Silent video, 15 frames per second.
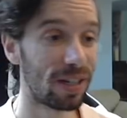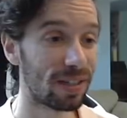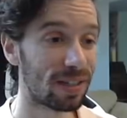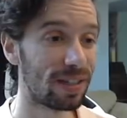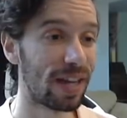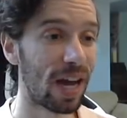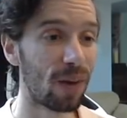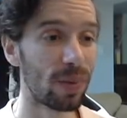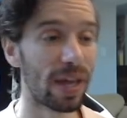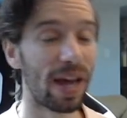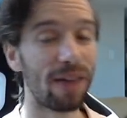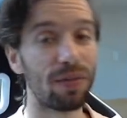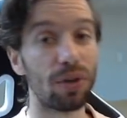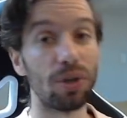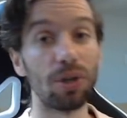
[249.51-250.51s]
as now we
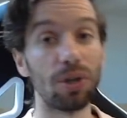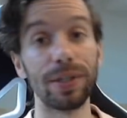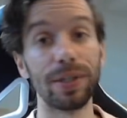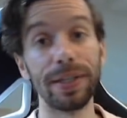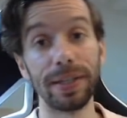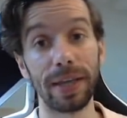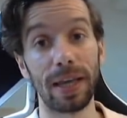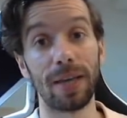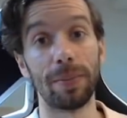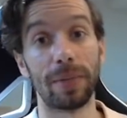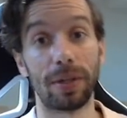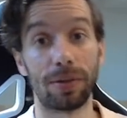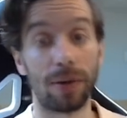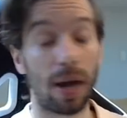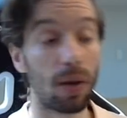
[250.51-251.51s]
have early game
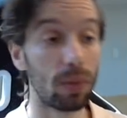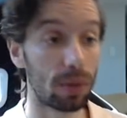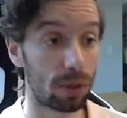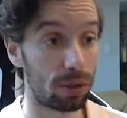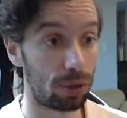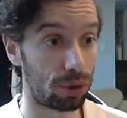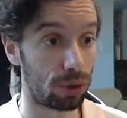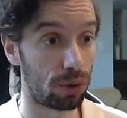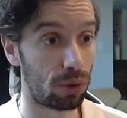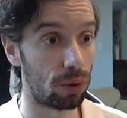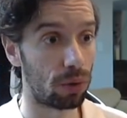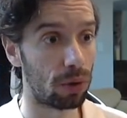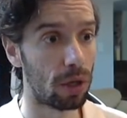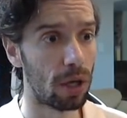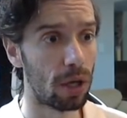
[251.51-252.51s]
crowd
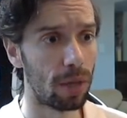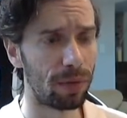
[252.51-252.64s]
control.